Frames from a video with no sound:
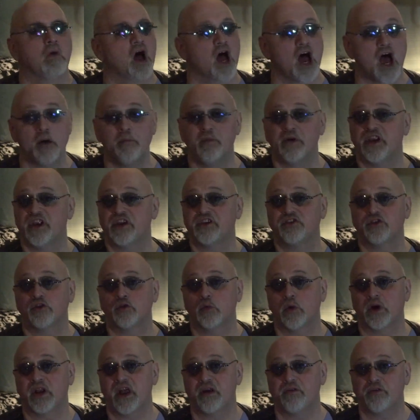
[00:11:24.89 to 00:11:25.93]
I'm going to do
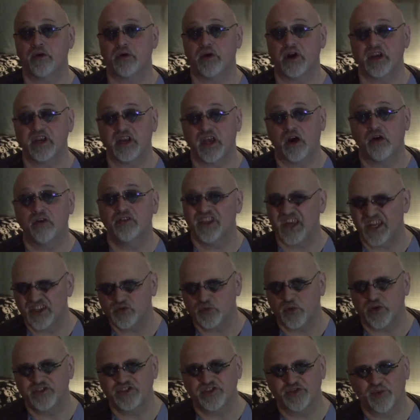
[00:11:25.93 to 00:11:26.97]
whatever right now, and that's
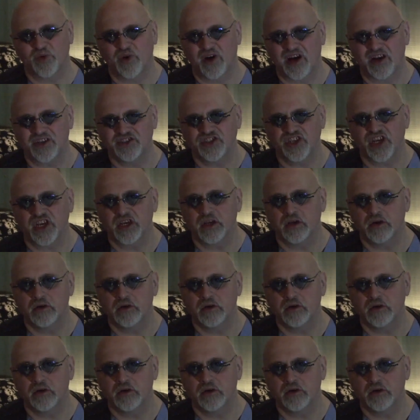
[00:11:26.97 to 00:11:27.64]
what you're watching.